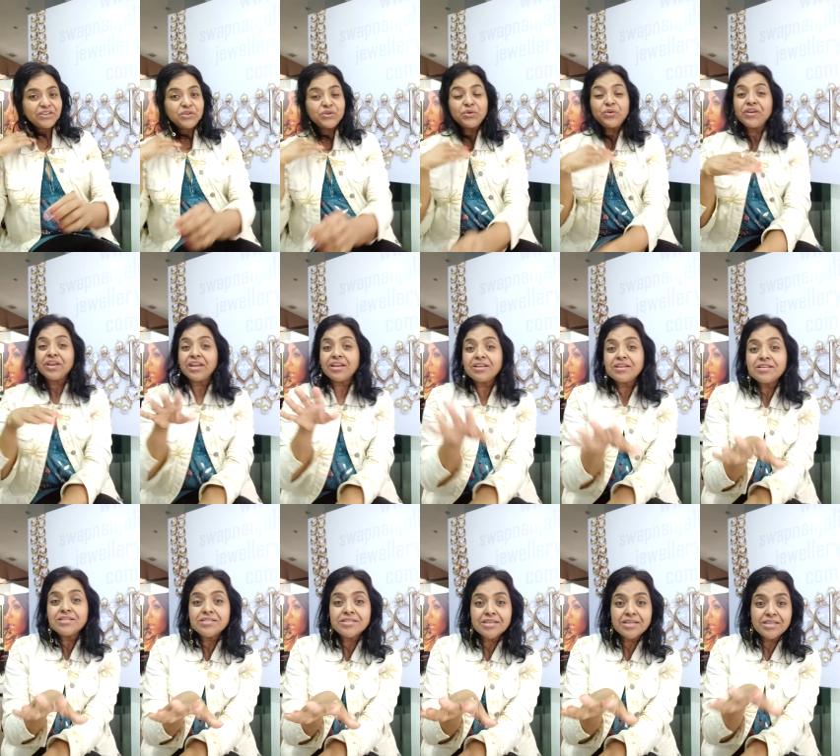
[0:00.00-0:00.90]

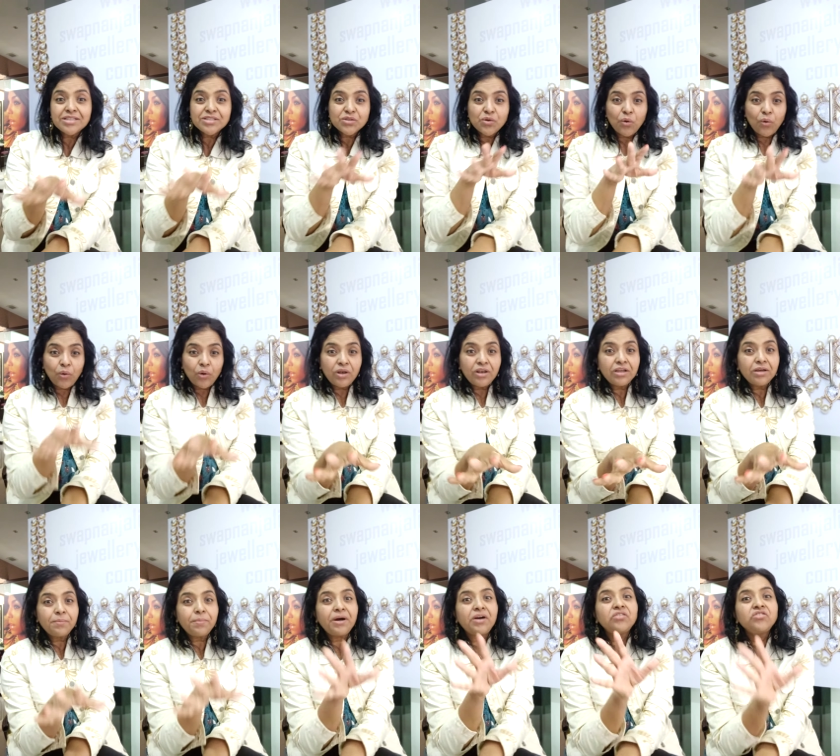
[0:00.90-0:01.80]
Uranus is all
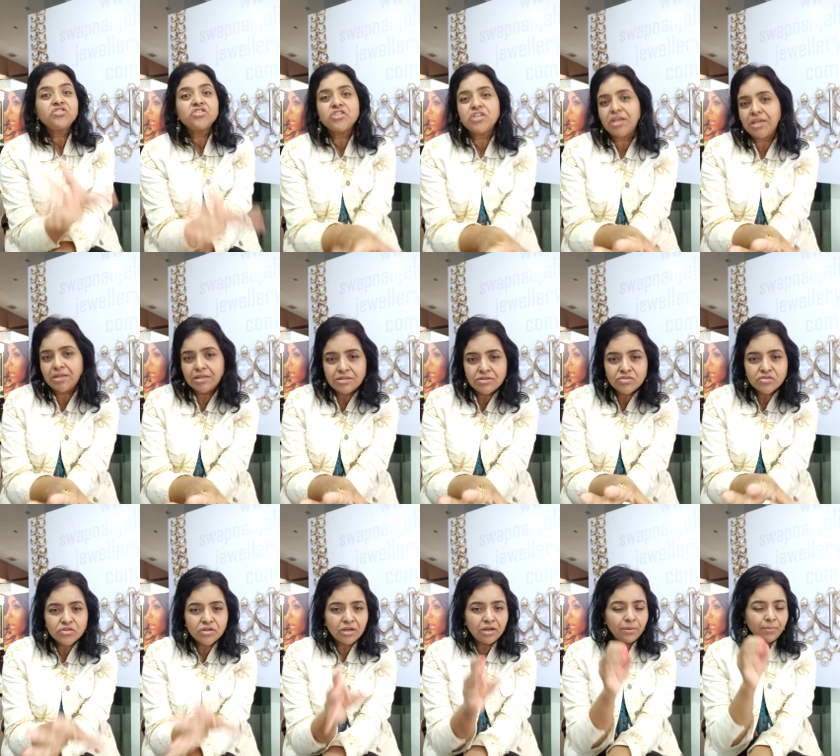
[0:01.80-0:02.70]
about
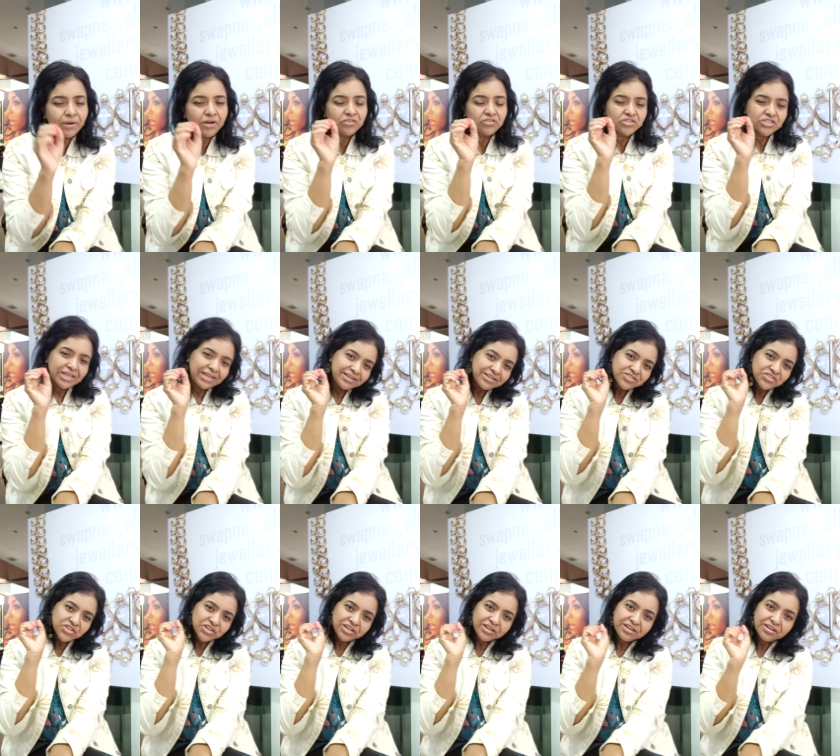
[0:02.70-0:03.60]
change, about
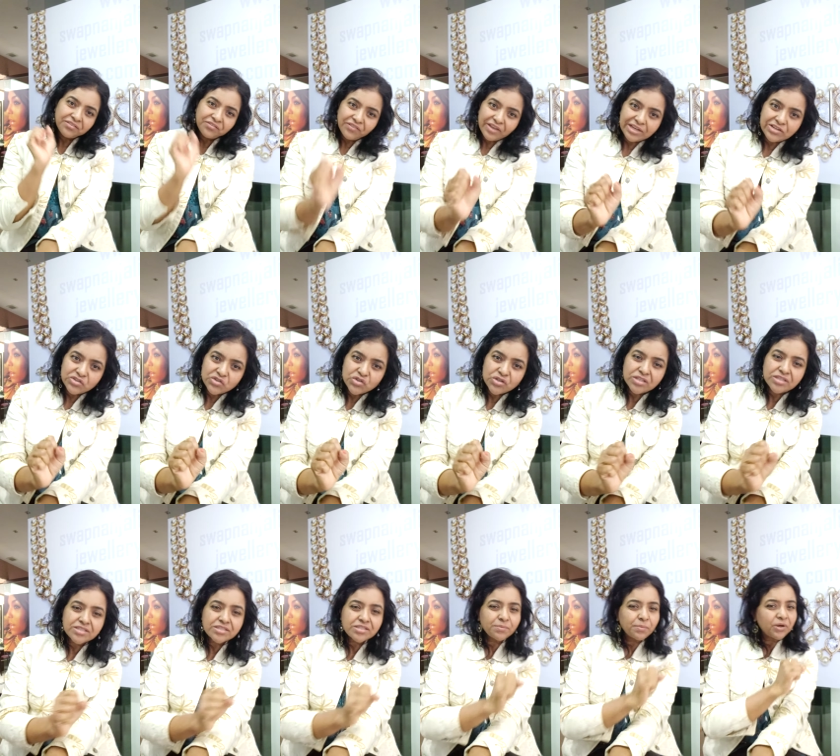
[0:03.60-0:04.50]
challenging
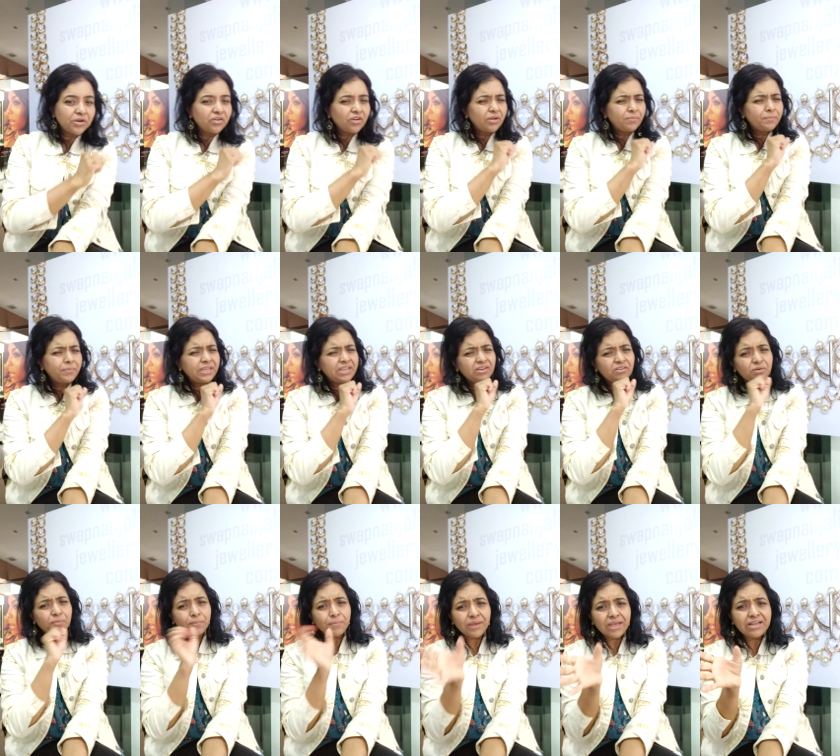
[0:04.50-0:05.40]
conventions, about being
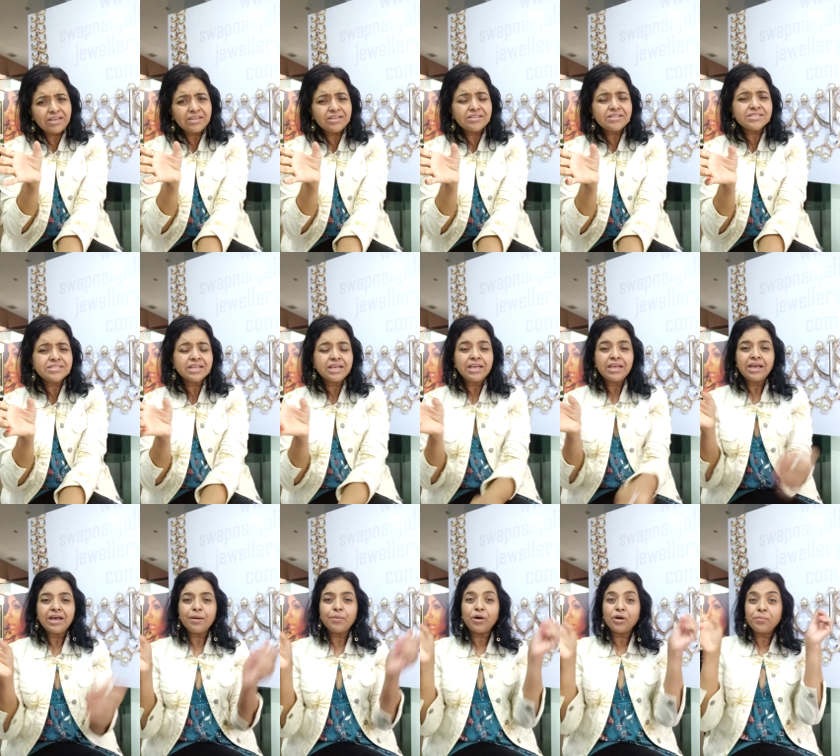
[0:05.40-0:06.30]
rebellious,
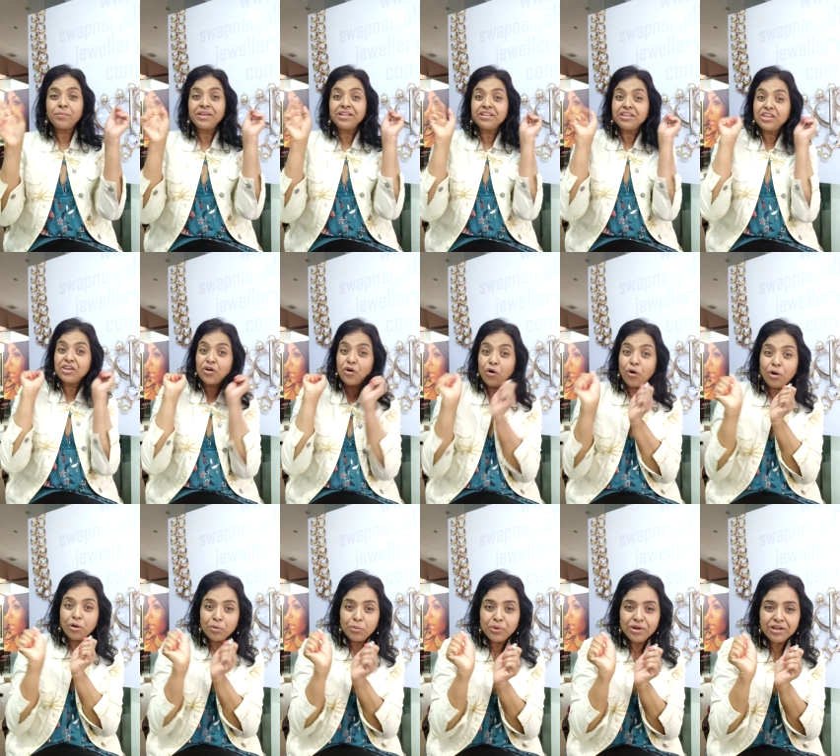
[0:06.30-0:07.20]
about being the
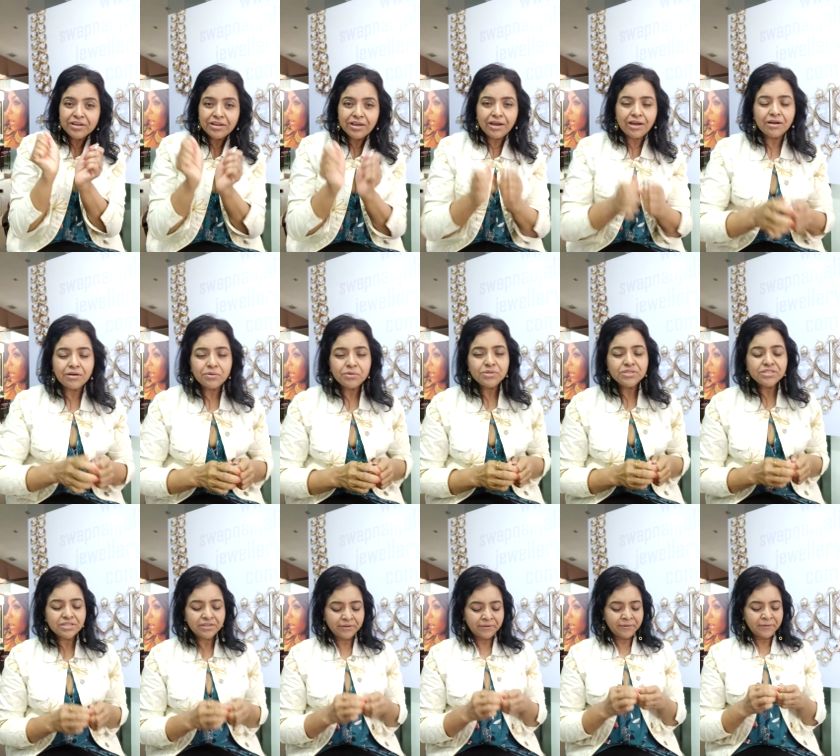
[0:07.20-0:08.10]
odd one out.